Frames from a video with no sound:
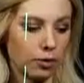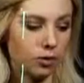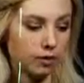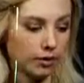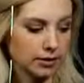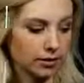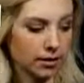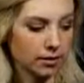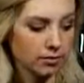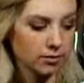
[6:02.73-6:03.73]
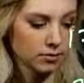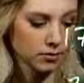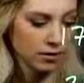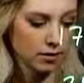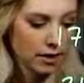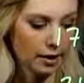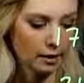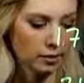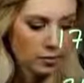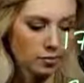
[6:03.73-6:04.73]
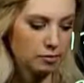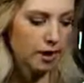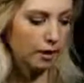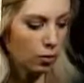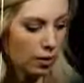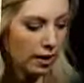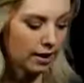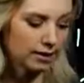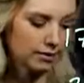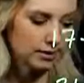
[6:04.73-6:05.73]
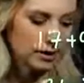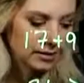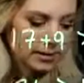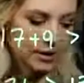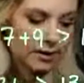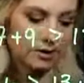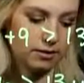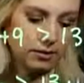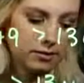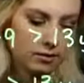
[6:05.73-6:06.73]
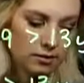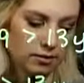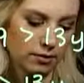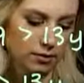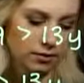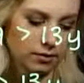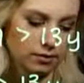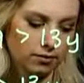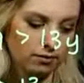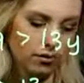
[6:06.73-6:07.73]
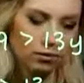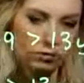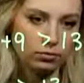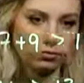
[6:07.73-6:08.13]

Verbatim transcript: equivalent to this. How can we rewrite it? y is less than 2.